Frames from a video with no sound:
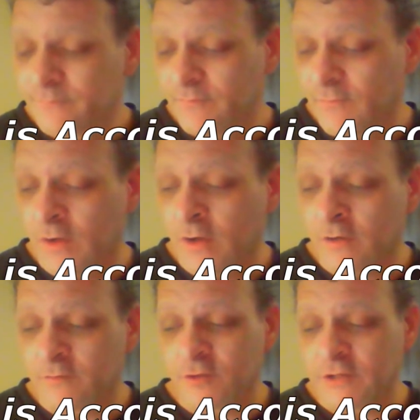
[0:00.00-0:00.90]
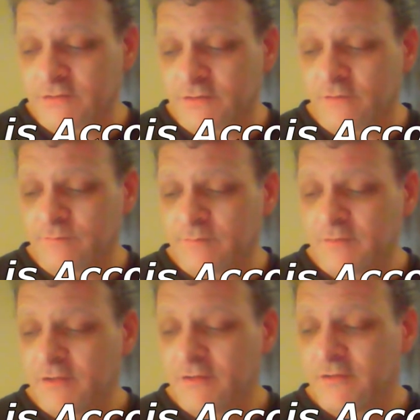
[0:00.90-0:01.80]
Oh, great stuff.
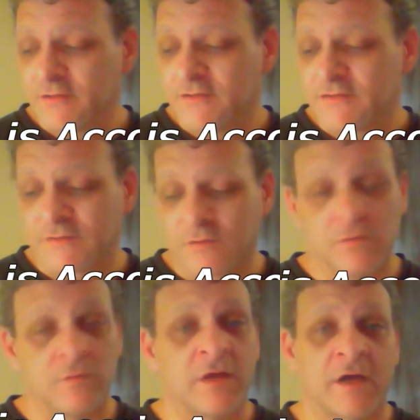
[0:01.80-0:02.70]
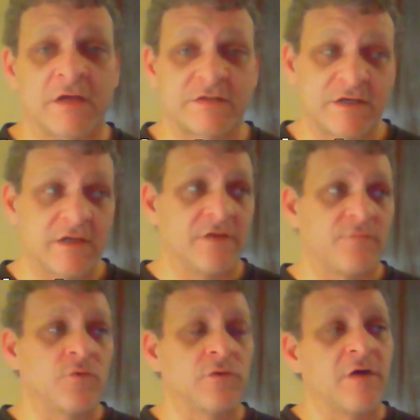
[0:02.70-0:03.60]
So, like I said, if
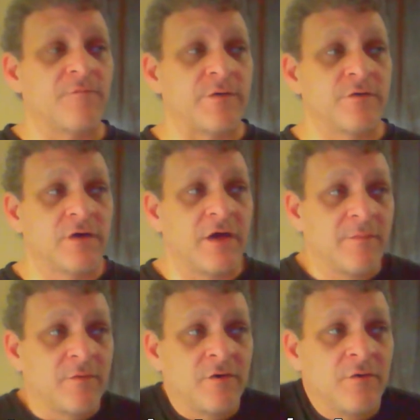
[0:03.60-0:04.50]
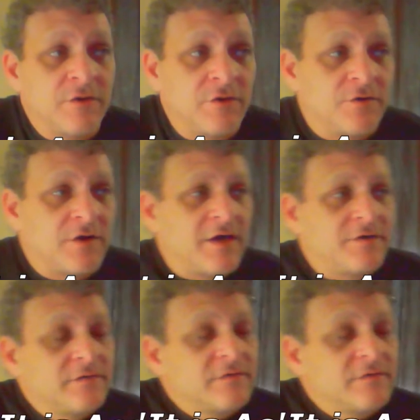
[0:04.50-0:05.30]
you love Peter Gabriel and you're not